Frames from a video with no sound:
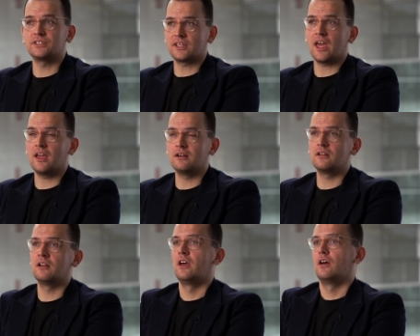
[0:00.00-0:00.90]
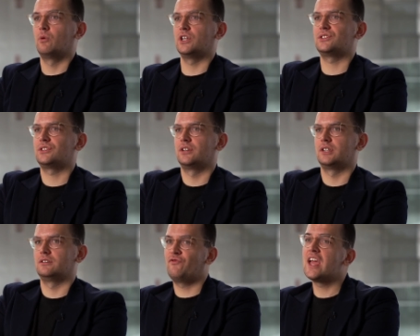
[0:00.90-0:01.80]
scale, which
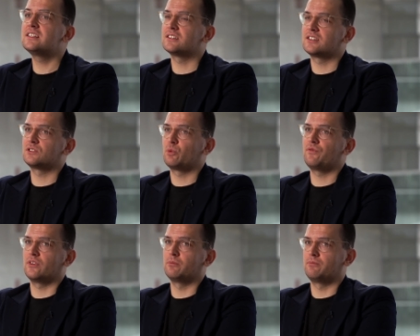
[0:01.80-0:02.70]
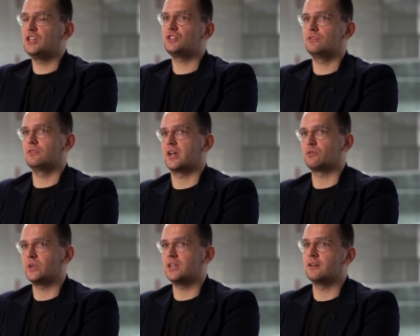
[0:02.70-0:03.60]
faces us with the issue that
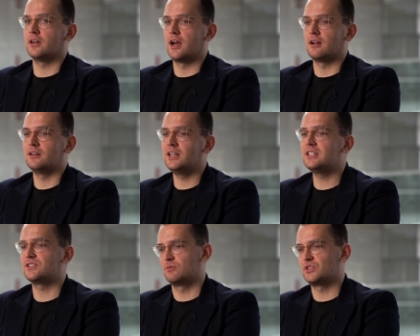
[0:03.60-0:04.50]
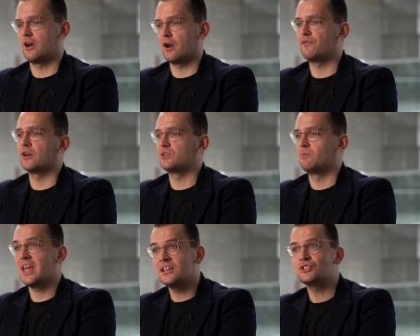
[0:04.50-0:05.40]
we uh, need some sort of
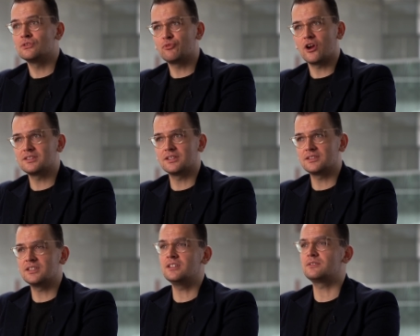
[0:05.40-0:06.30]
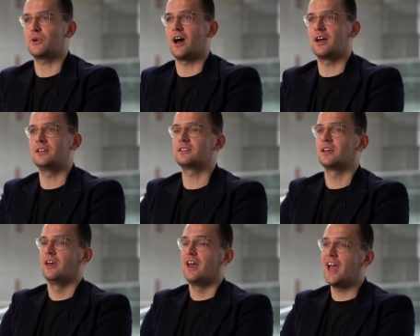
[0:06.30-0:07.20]
automation processes behind
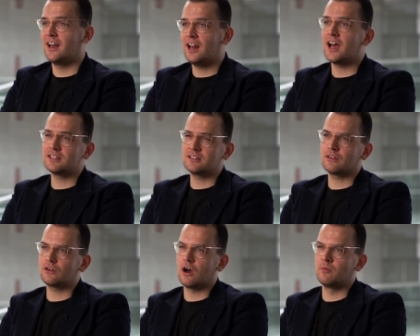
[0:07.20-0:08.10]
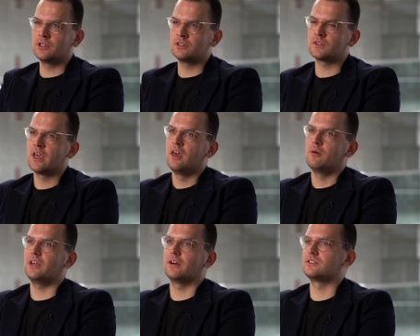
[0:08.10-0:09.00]
analyzing the comments
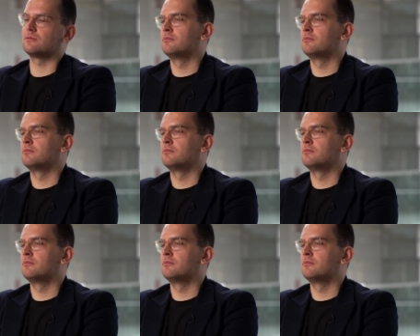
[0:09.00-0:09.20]
because